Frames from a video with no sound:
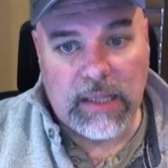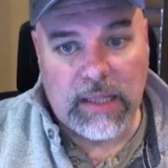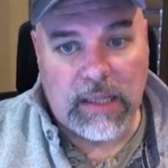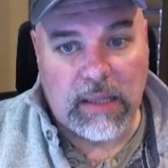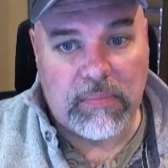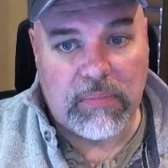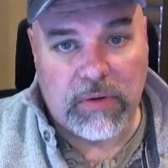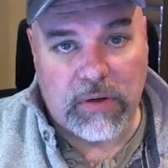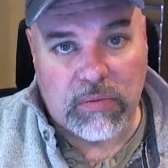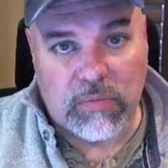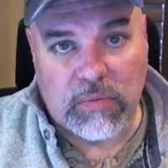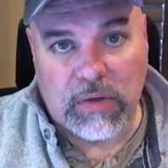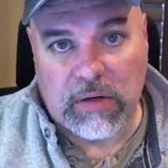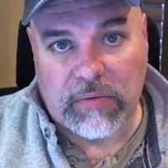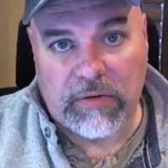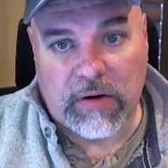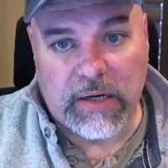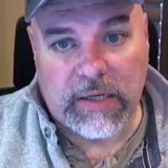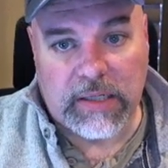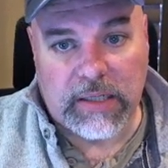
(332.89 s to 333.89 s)
They put in
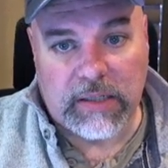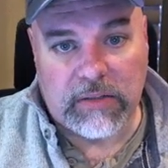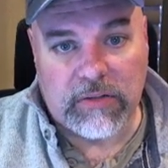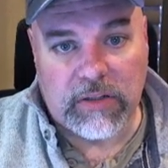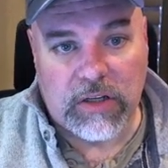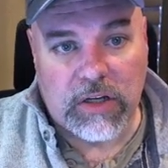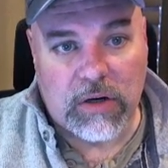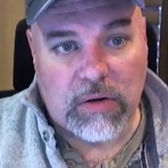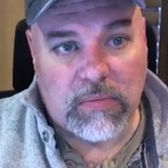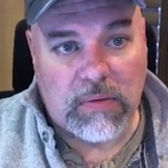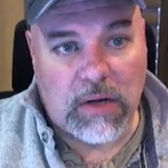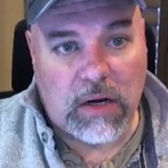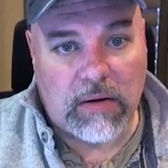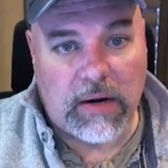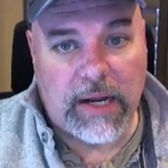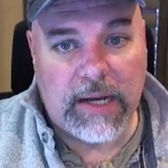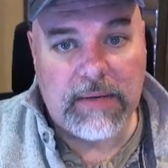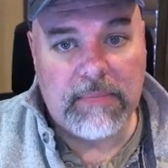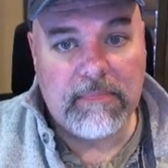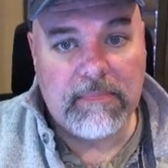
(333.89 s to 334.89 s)
whatever I need to know. All
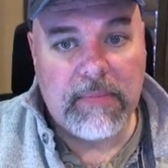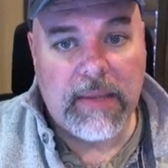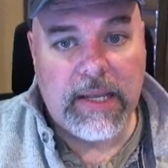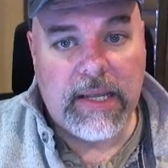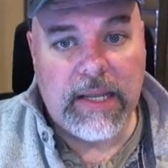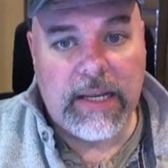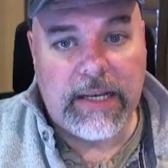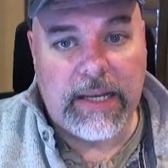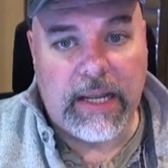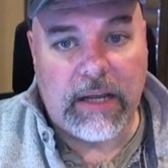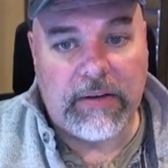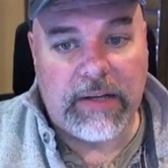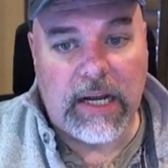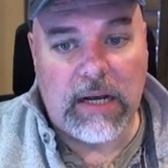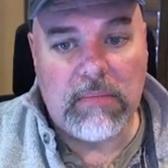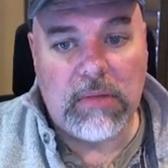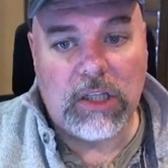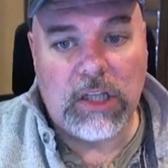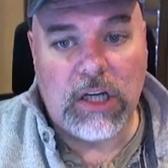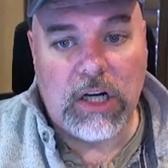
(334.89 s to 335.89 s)
right, now
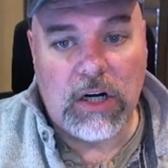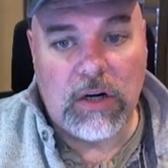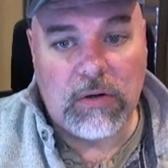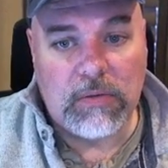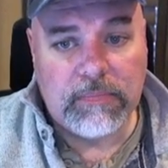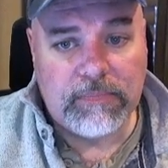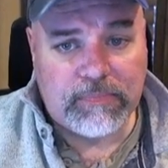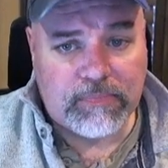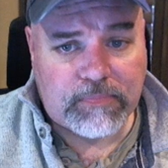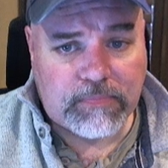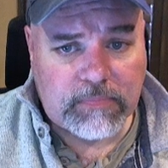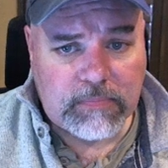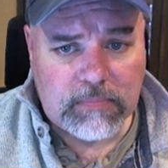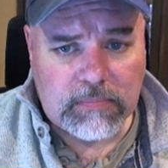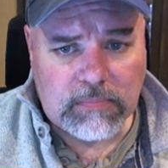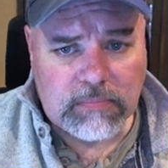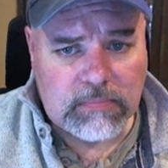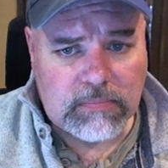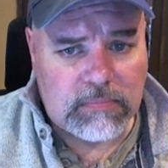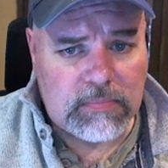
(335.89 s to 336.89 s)
down below
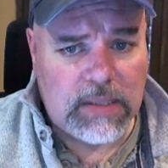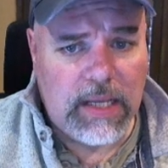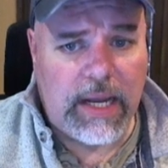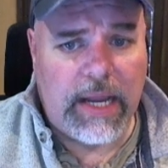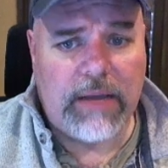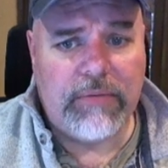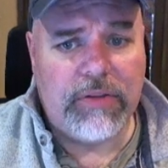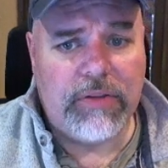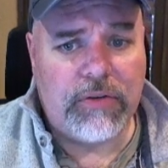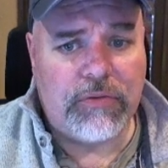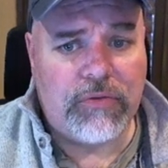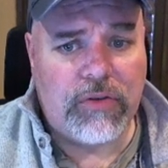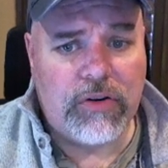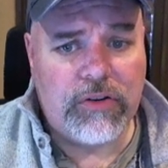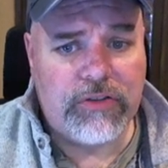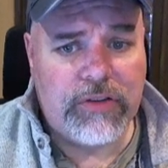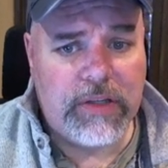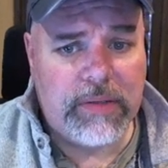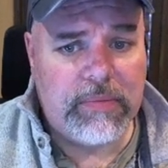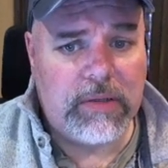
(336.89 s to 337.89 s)
I have their
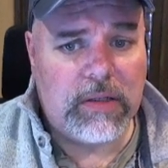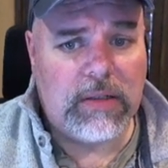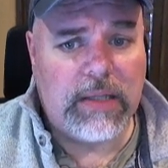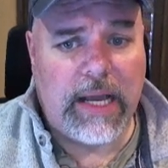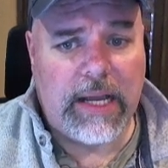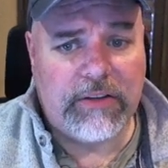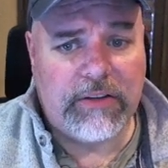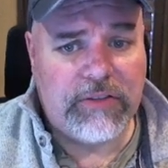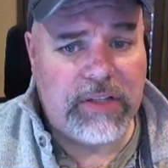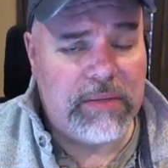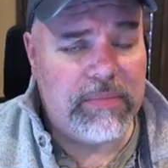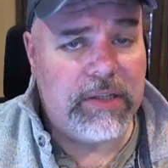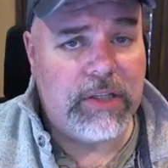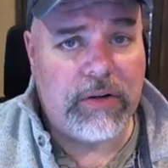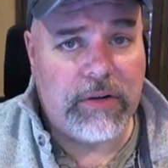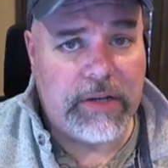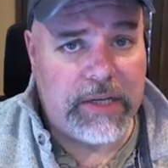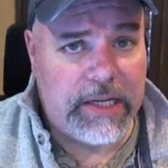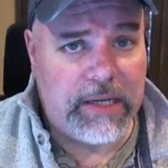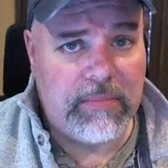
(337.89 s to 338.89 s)
first name, their last name, and
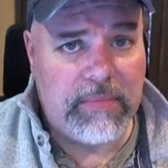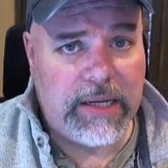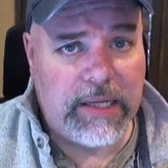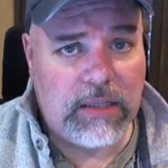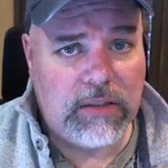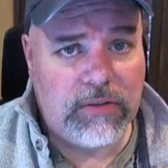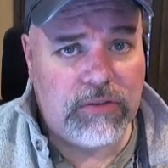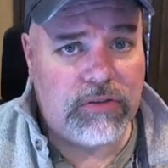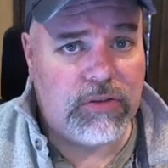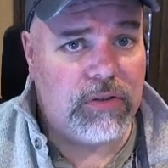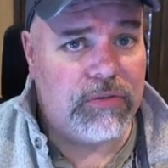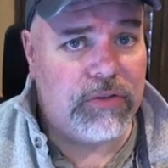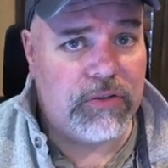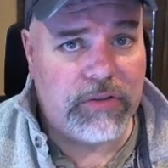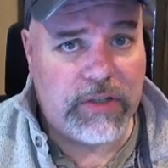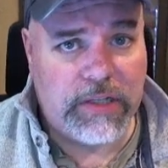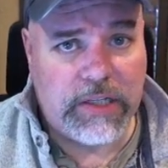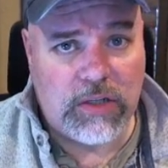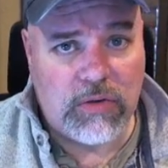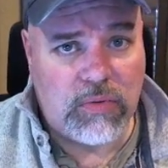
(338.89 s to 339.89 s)
their email. So if
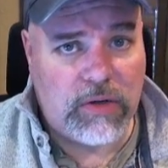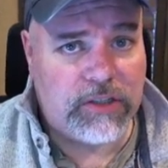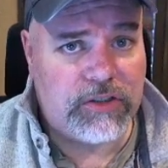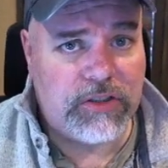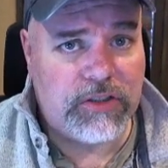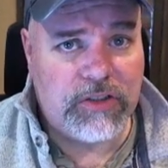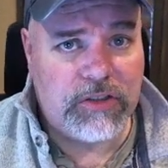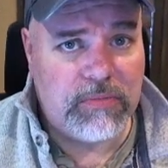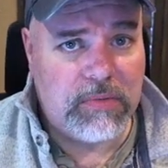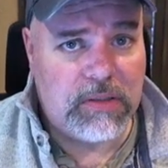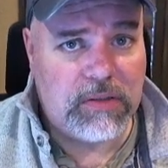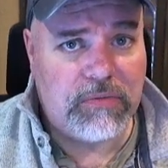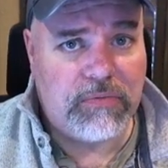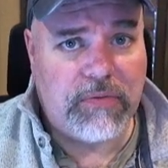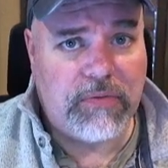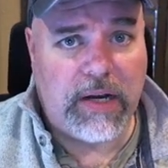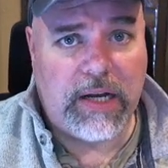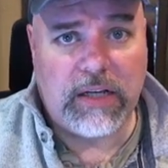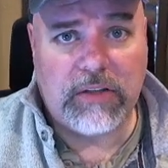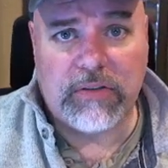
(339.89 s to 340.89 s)
there's any questions about the
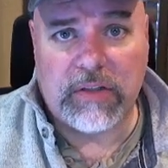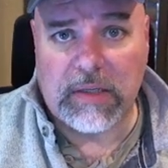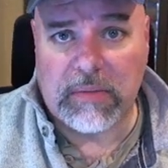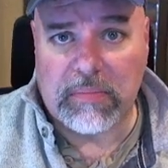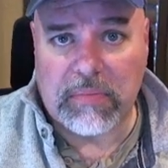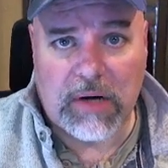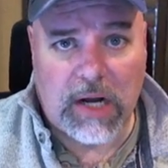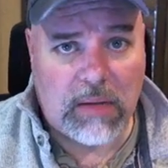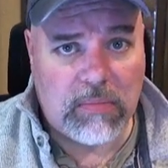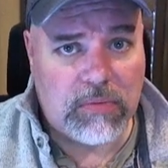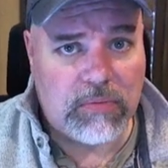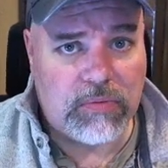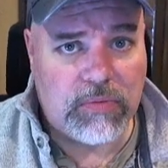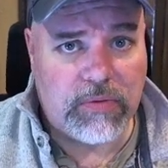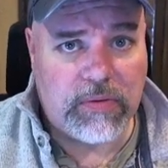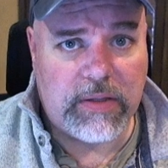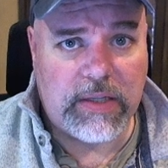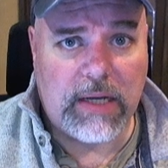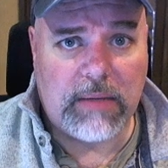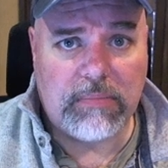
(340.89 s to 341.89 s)
files, any problems
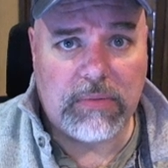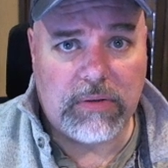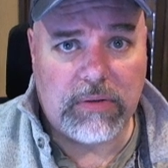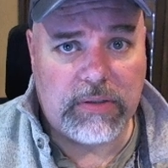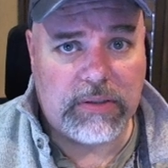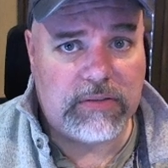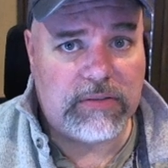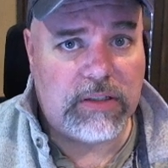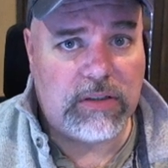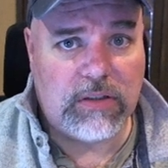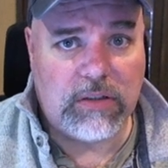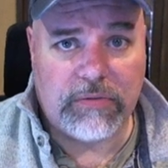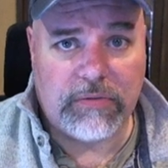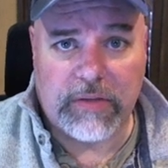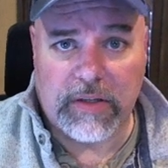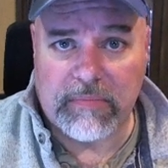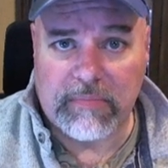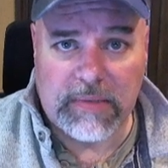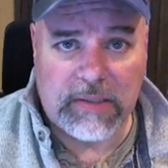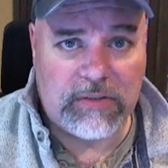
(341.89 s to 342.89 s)
with the upload, etc., if
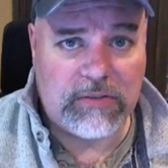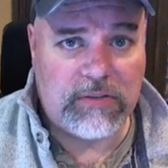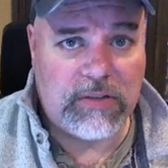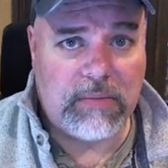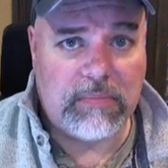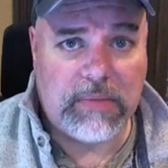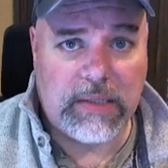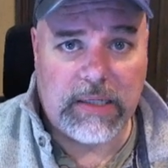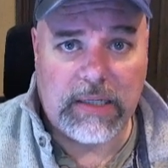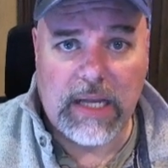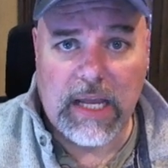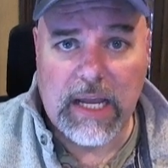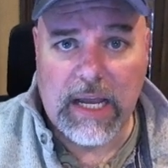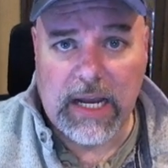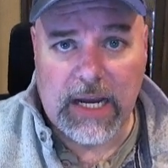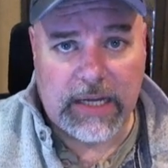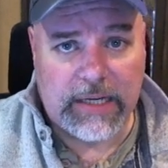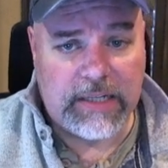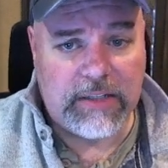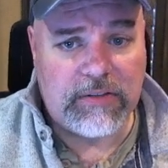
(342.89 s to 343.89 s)
they've missed something,
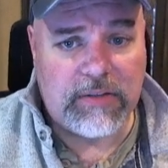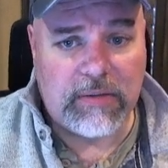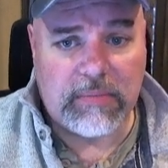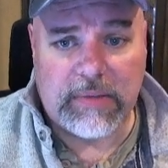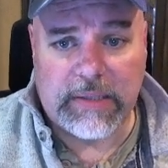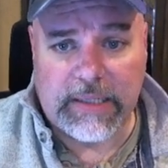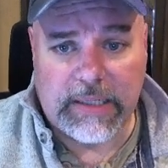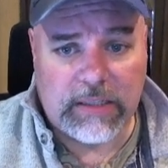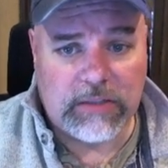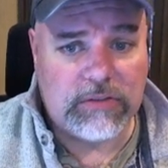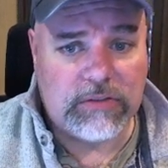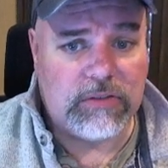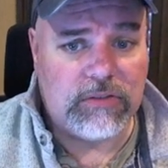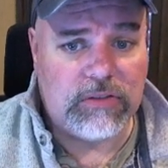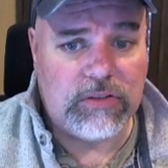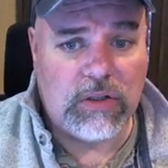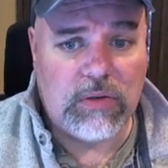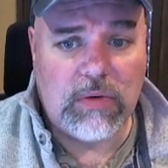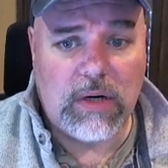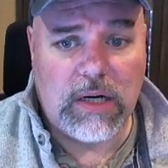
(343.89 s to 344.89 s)
I need something else, and
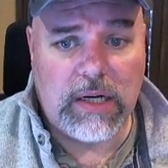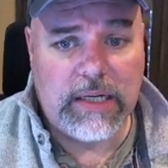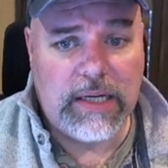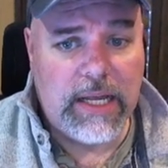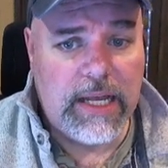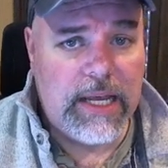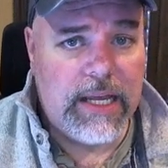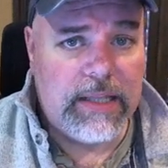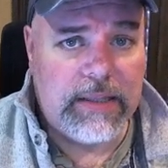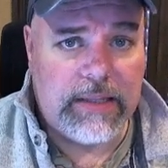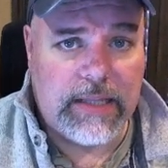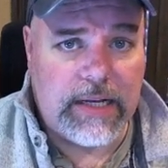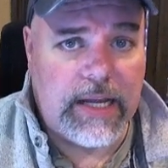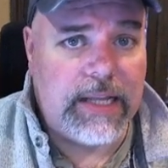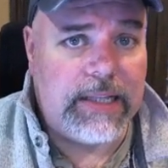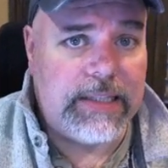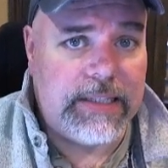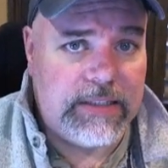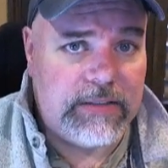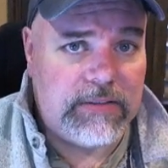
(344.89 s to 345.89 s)
so on, then
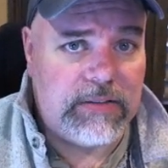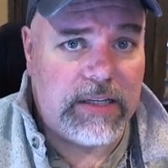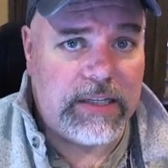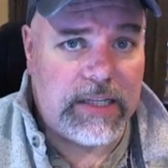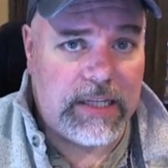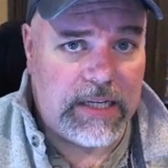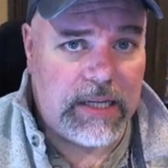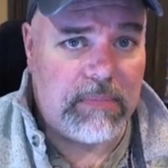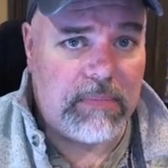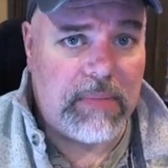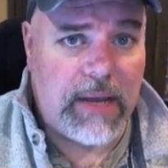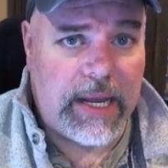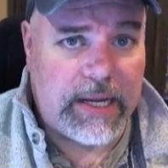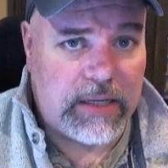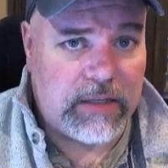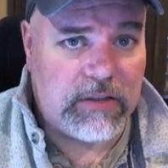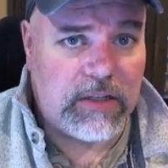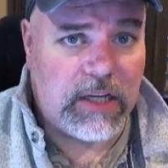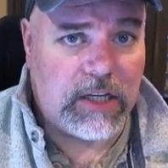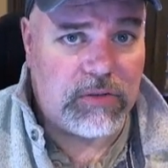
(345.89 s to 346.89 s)
at least I can get back
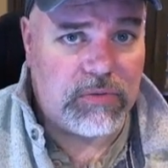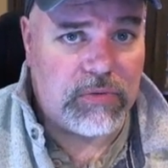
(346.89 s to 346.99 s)
in touch